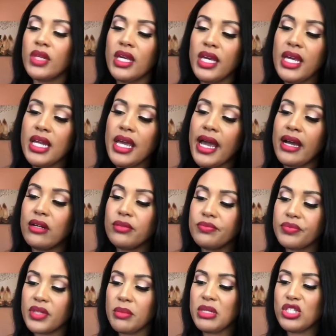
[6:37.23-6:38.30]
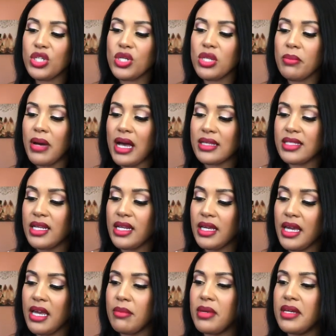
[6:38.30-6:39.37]
anyhow, let me show you the box that it
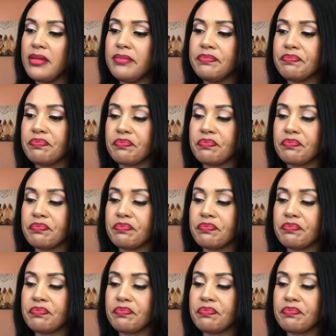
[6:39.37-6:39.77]
came in.